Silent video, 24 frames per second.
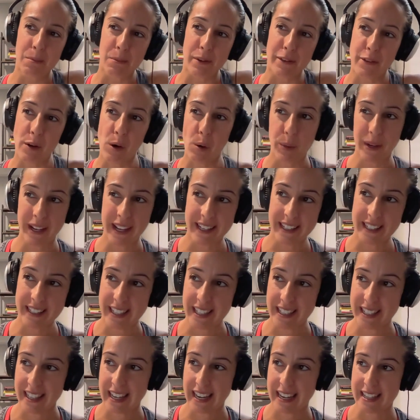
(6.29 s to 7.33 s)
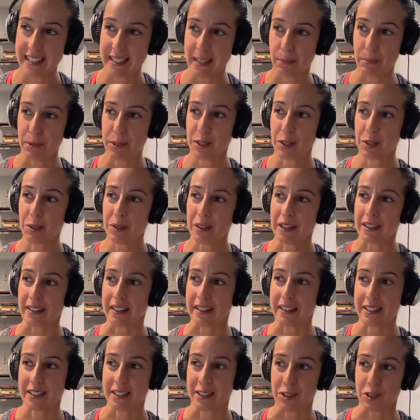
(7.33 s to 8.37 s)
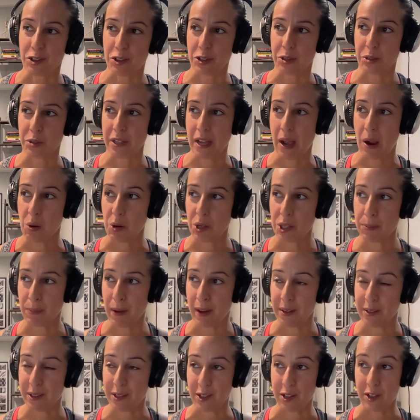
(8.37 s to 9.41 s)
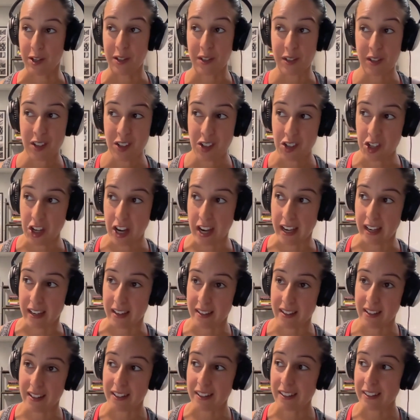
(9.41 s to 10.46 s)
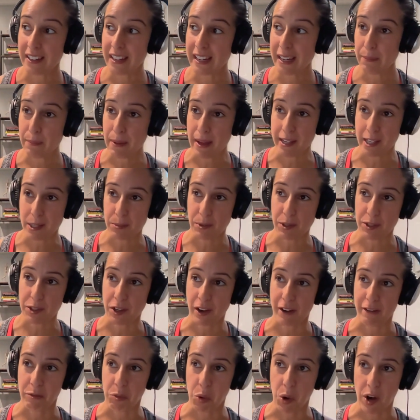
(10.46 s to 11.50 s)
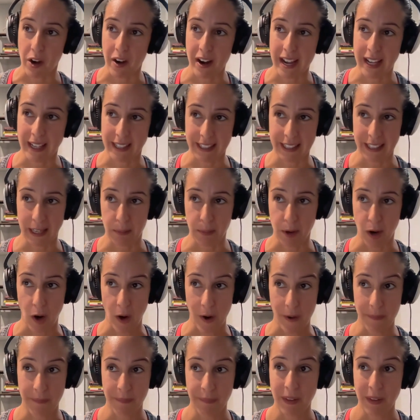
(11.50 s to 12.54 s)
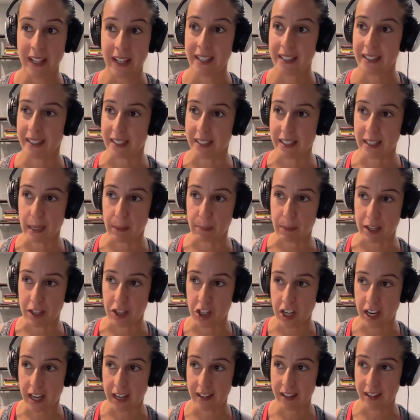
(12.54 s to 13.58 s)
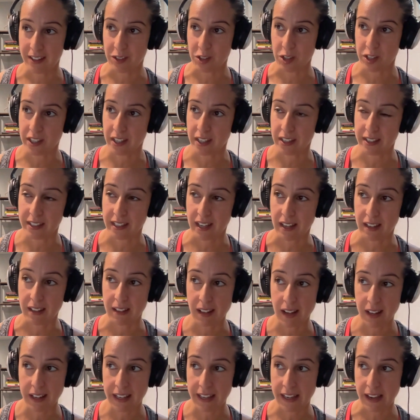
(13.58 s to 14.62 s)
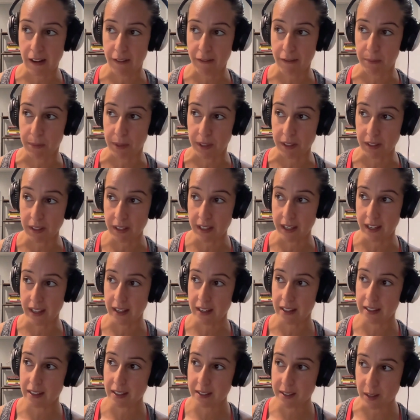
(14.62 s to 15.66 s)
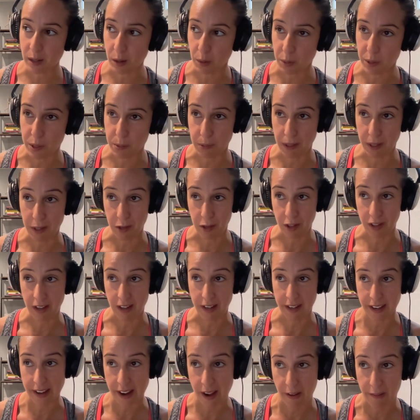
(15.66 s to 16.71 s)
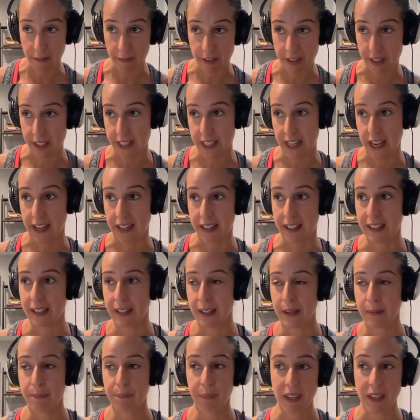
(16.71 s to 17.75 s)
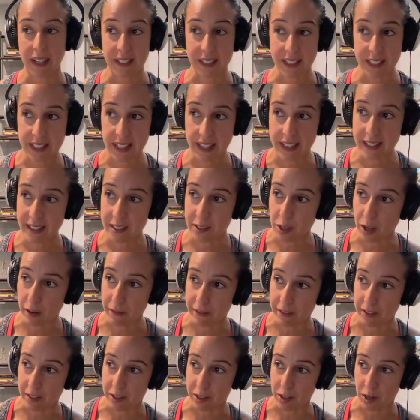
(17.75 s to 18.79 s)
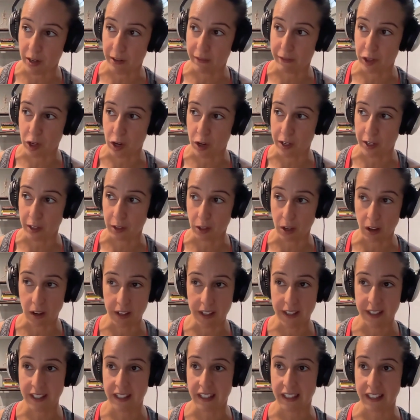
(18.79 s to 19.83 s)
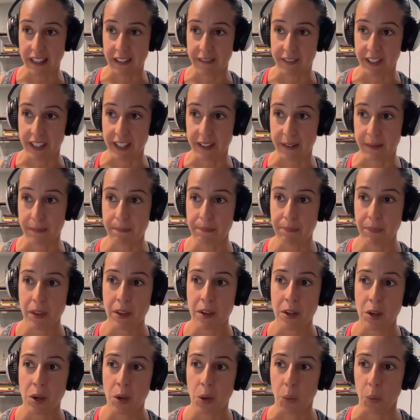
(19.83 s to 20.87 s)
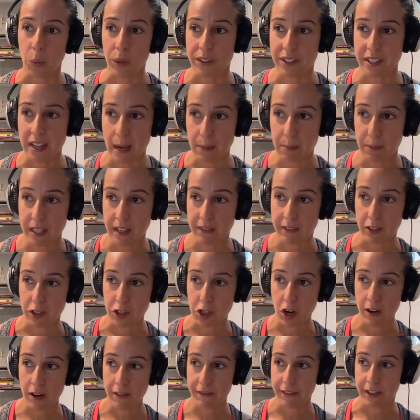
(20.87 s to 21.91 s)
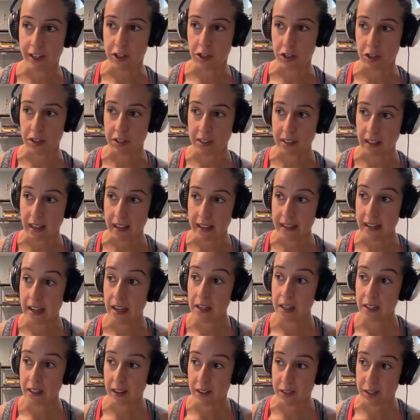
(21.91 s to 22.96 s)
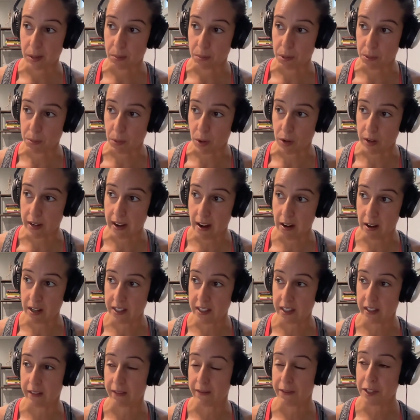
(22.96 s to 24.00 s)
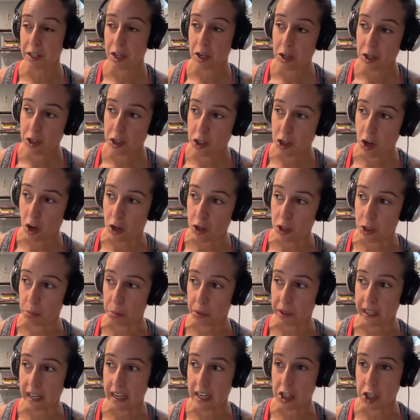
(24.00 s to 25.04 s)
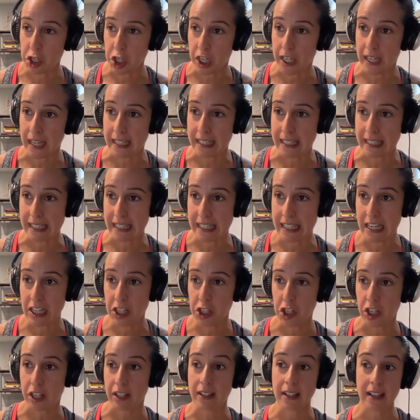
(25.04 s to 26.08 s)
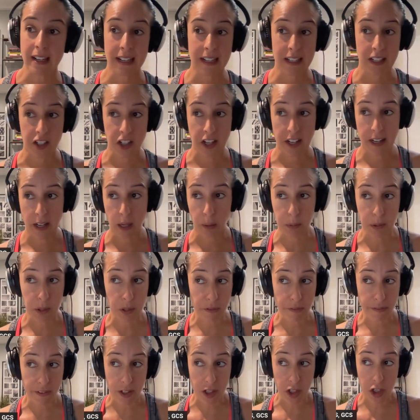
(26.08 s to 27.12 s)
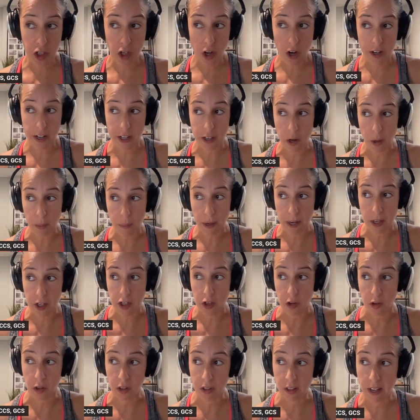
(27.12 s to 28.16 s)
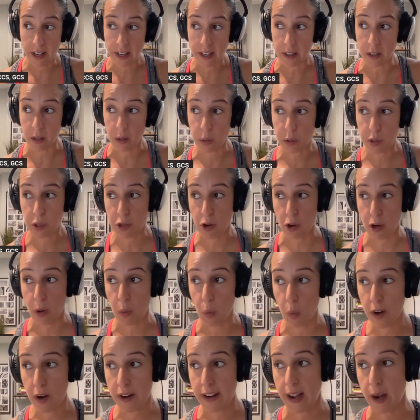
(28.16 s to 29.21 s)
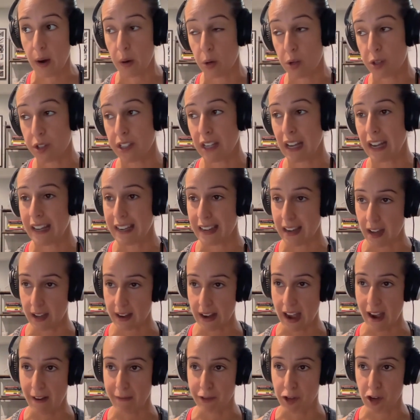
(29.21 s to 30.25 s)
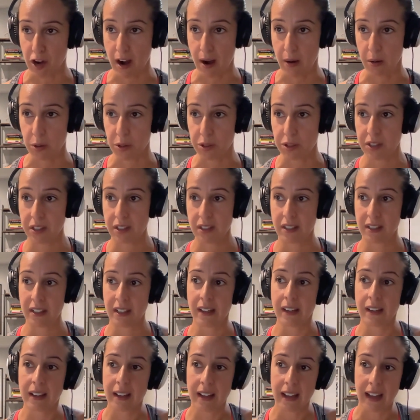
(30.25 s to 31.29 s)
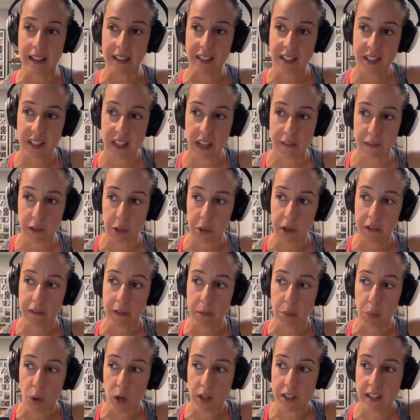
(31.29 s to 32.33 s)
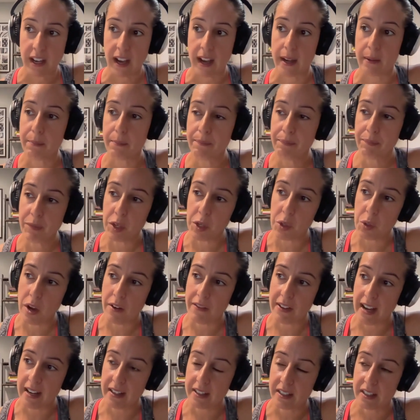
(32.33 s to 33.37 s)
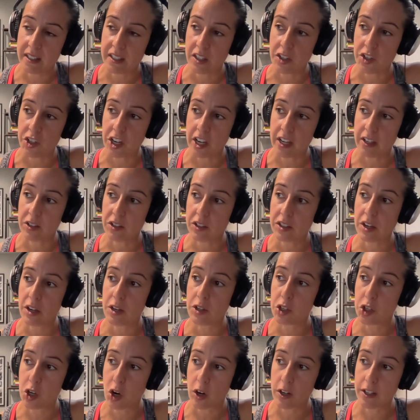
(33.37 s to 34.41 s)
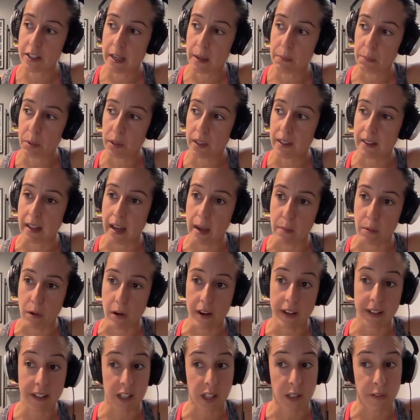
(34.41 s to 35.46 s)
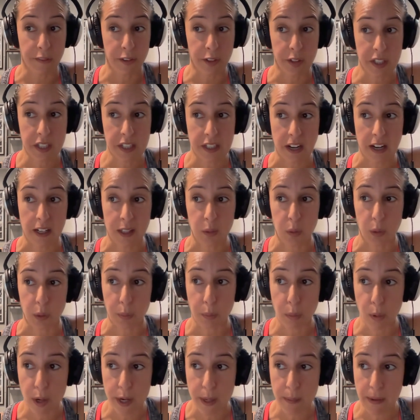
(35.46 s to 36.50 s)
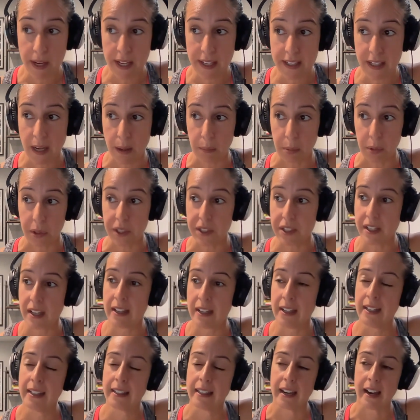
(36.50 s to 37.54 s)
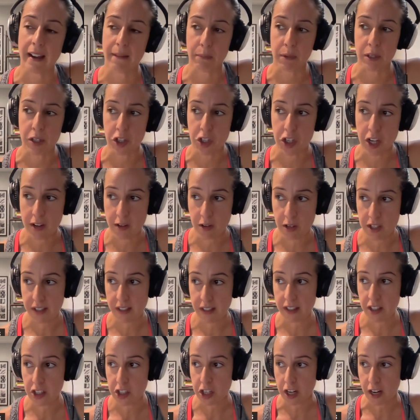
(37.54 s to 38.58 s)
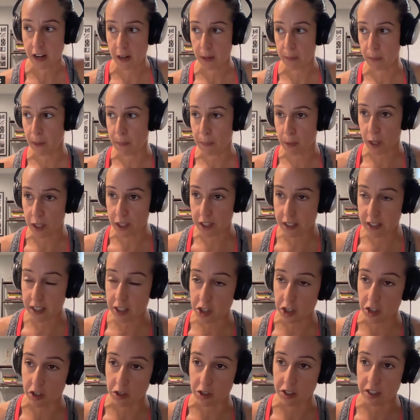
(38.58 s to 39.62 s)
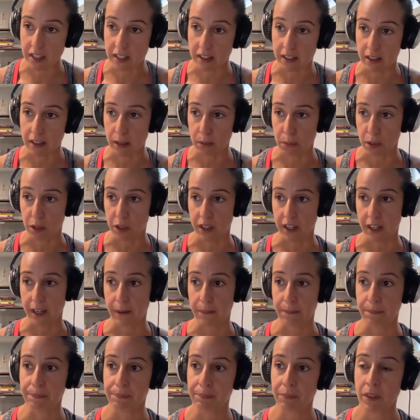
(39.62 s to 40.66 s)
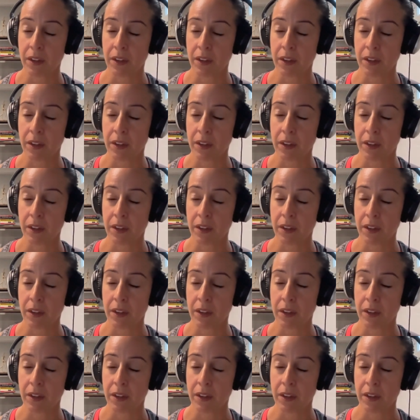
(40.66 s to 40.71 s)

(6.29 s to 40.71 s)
Before we get into today's episode, I'd like to introduce our sponsor, Jane, a clinic management software and EMR. The team at Jane understands that clocking out from the clinic doesn't always mean you're clocking out for the day. Instead, it's often the start of charting long into the evening. With time-saving chart features like custom smart narratives, chart duplication, and dictation, Jane helps you finish charting your patient or client notes during work hours, not after hours. And to save you even more time, you have access to Jane's chart template library that's fully stocked with pre-made templates that have been generously shared by practitioners in the community.